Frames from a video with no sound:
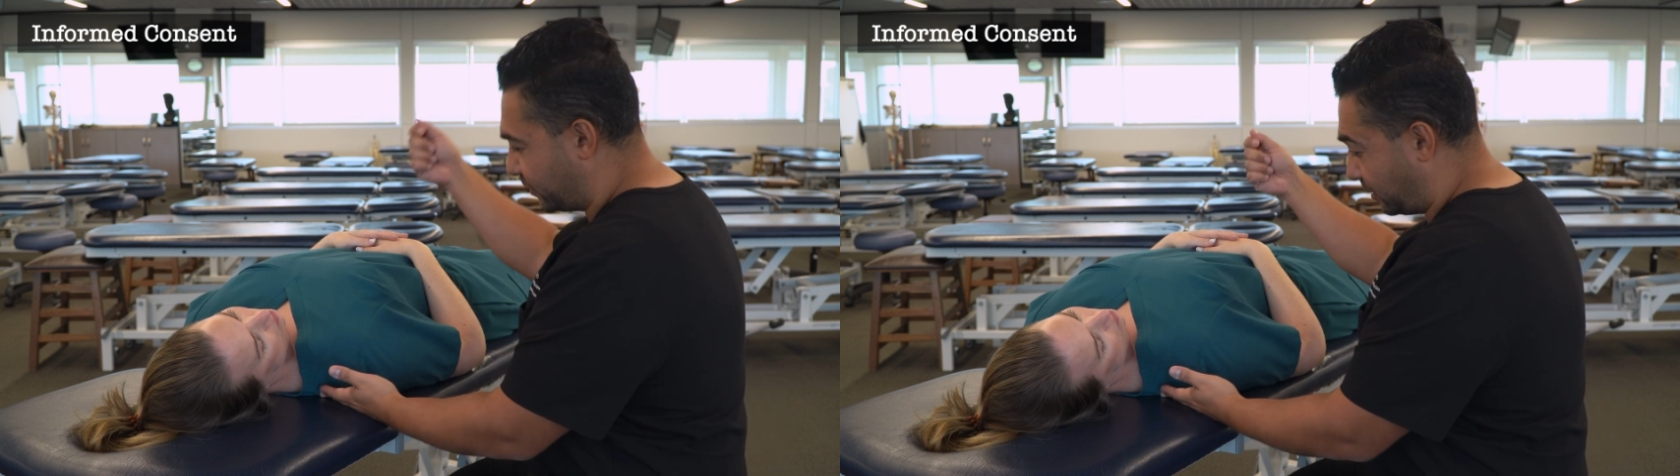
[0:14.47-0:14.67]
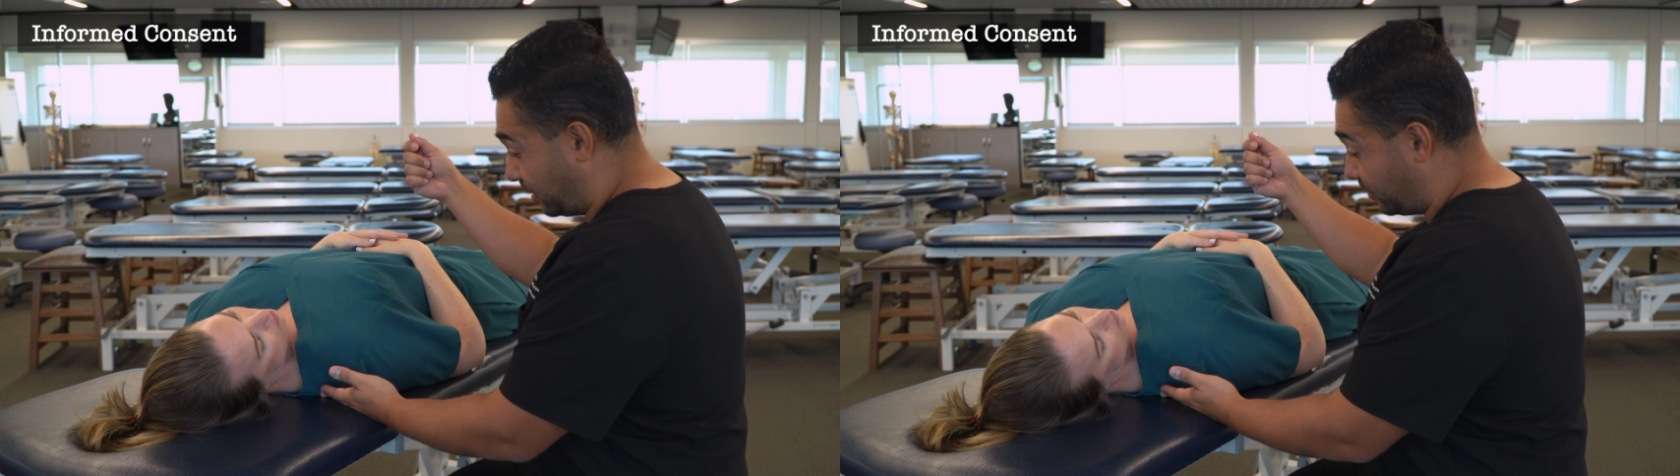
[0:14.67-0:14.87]

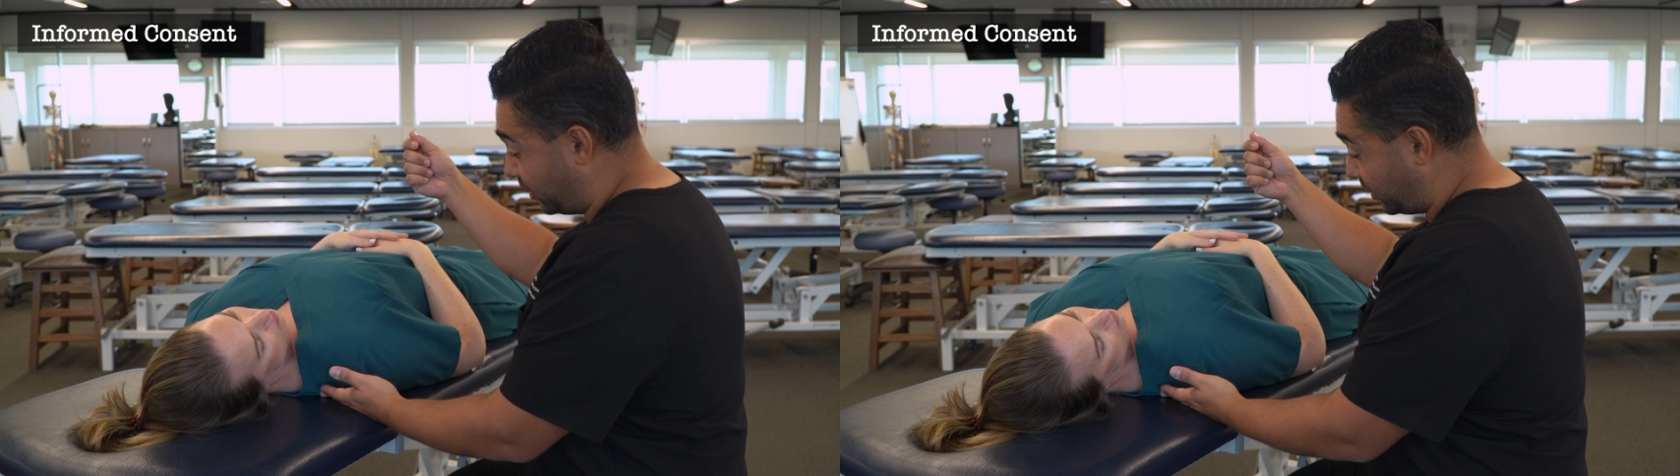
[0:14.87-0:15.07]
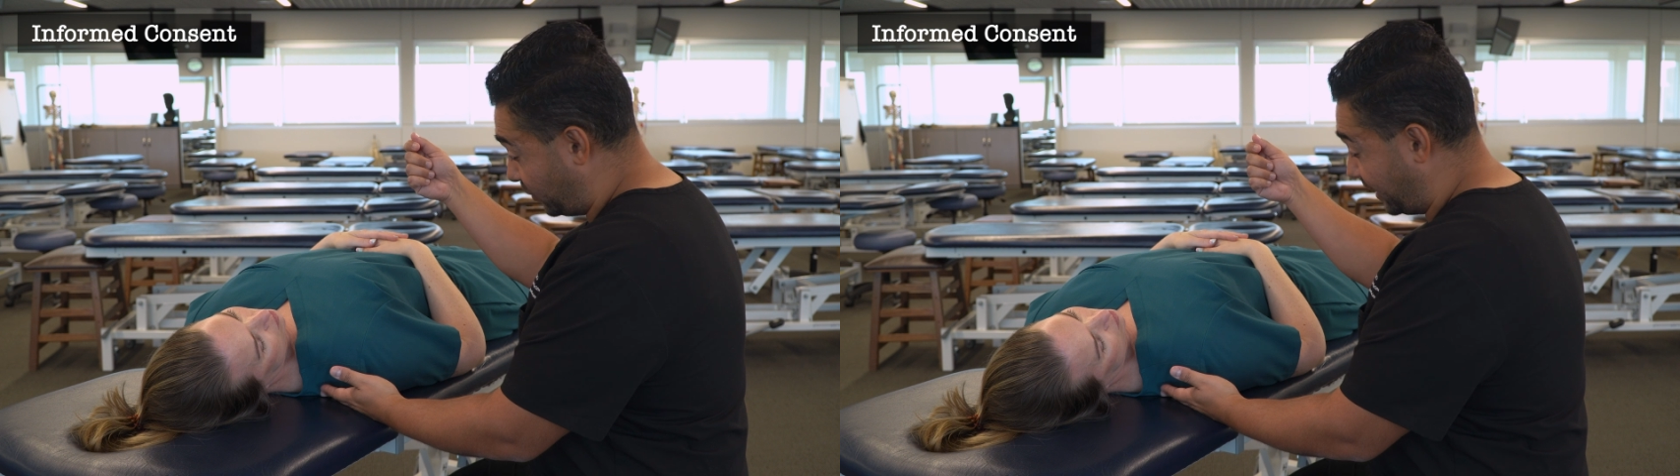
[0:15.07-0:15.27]
your arm
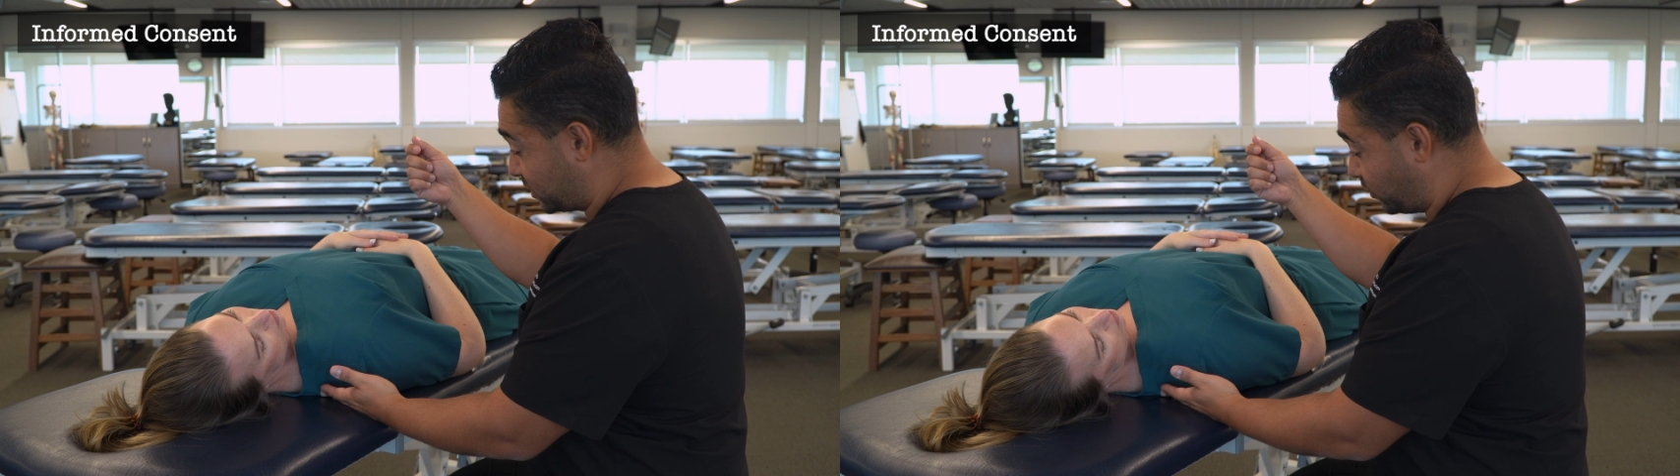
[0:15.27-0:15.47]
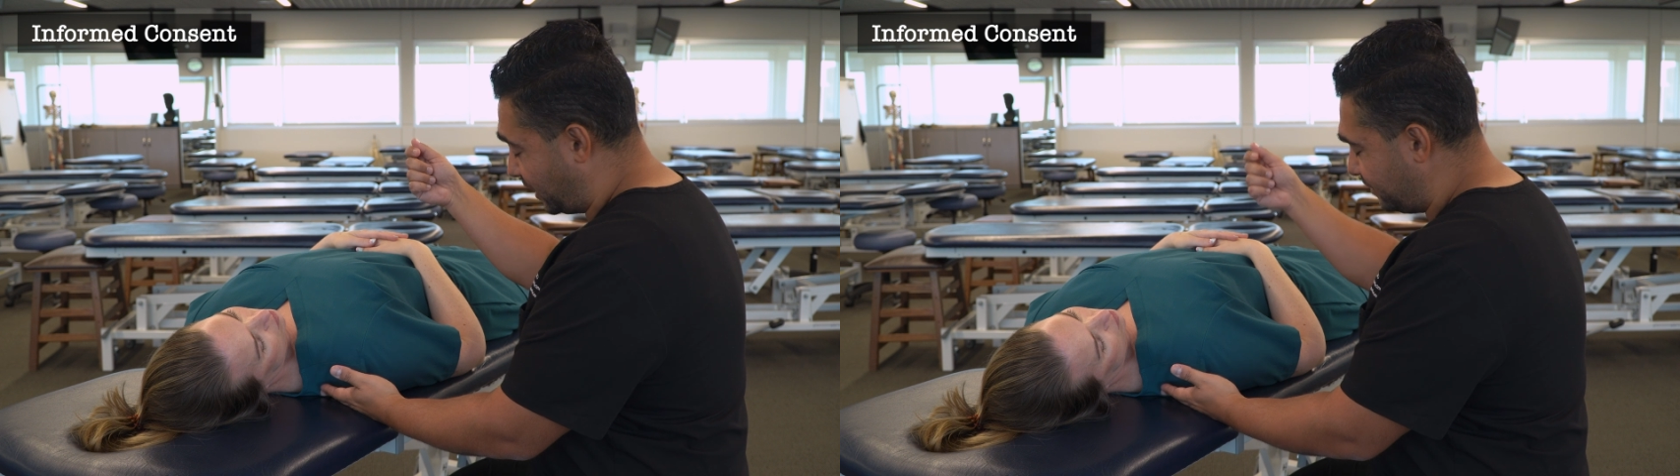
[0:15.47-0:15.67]
out of the way
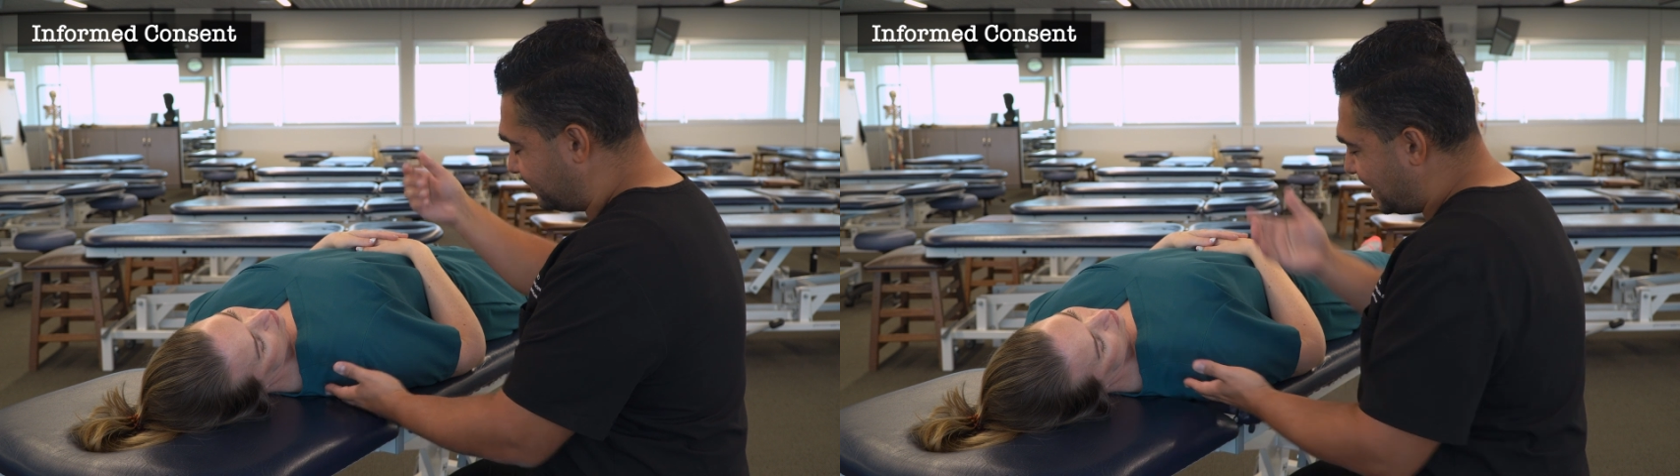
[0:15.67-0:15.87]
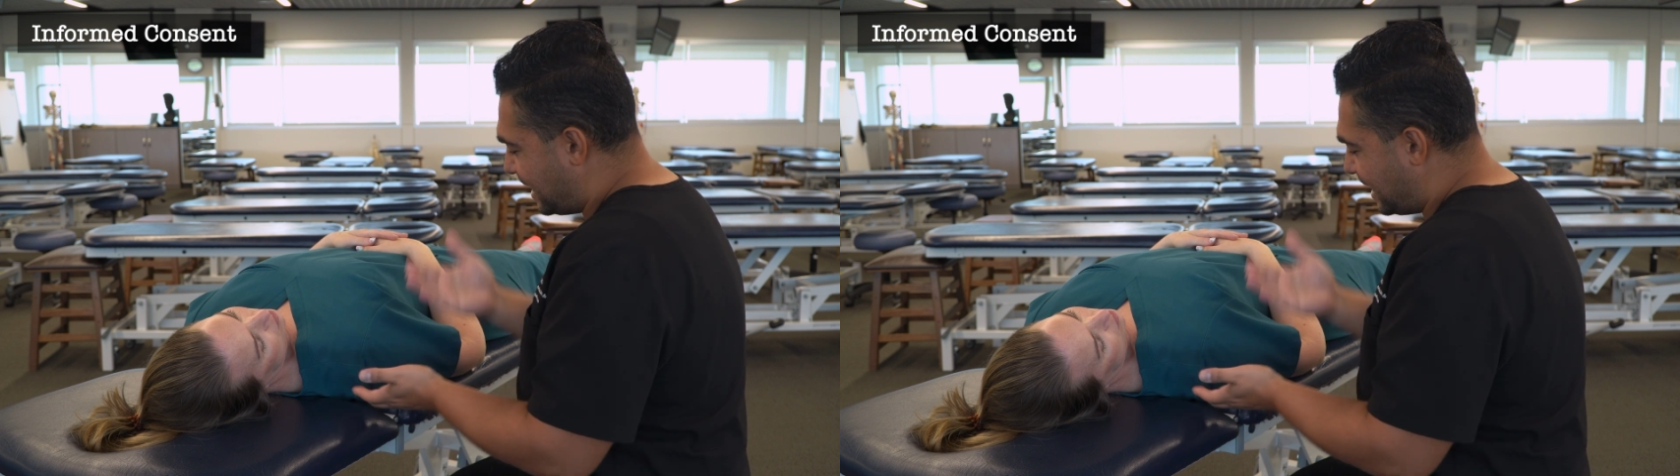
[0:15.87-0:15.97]
as well.